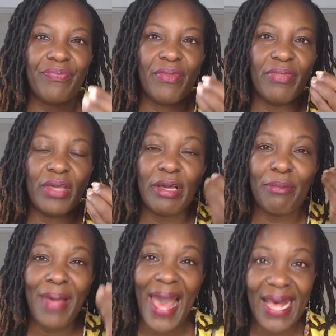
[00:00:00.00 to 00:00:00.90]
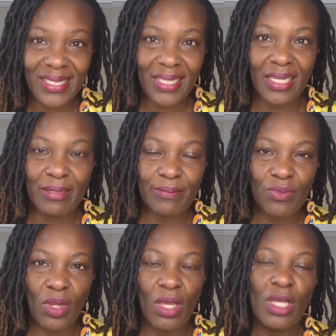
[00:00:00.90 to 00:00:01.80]
the capacity
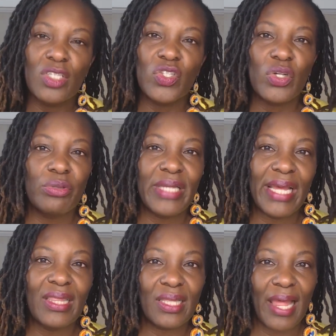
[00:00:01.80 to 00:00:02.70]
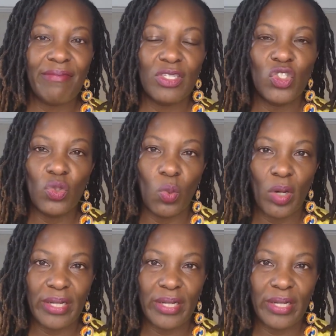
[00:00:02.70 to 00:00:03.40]
to create the life that you want.